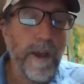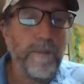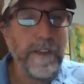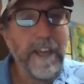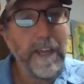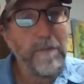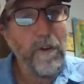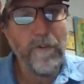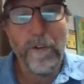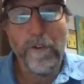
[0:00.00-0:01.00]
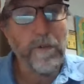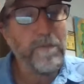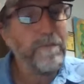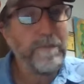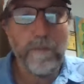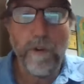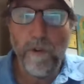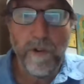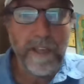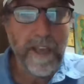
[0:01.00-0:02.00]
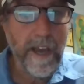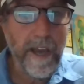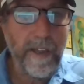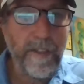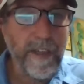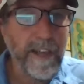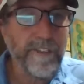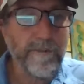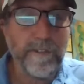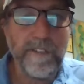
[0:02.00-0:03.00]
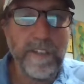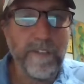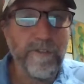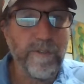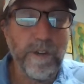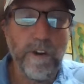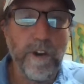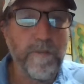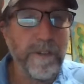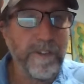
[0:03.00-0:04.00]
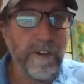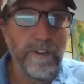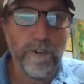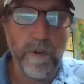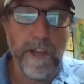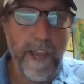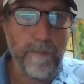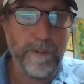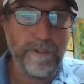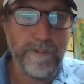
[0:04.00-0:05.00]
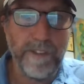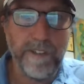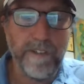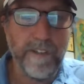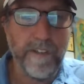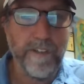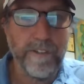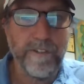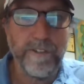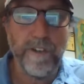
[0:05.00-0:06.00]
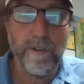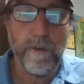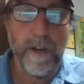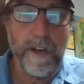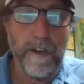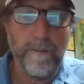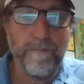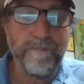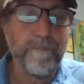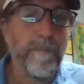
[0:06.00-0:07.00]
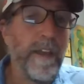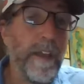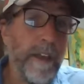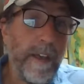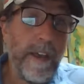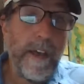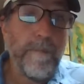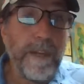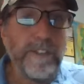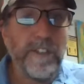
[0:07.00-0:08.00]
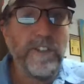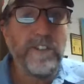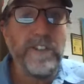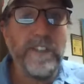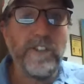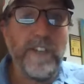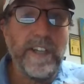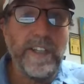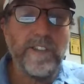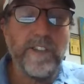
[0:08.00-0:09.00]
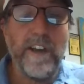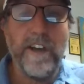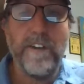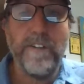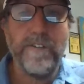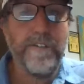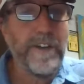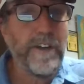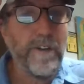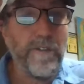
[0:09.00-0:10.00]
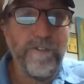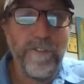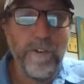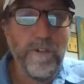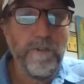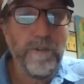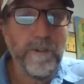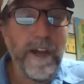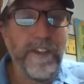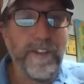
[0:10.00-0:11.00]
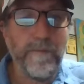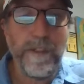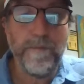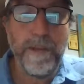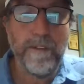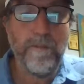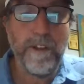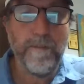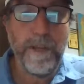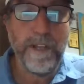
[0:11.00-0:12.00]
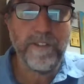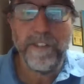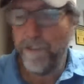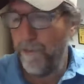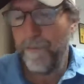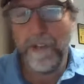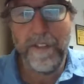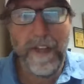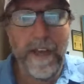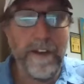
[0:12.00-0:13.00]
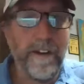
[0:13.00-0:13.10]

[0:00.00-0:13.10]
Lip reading: That probably came over early on. They got some seeds from Europe and started growing apple trees here. So basically, just the exchange of food would, I think, be one of the biggest things you put in that.